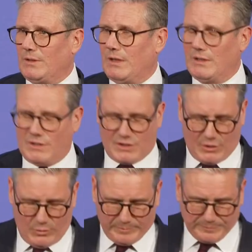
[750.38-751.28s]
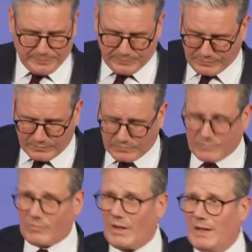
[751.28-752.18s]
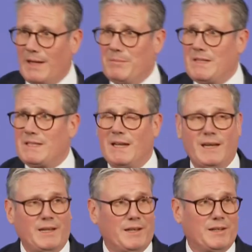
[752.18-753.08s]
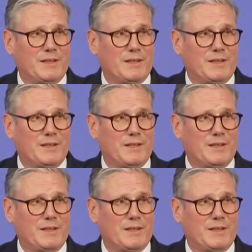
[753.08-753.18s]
And so, let me say,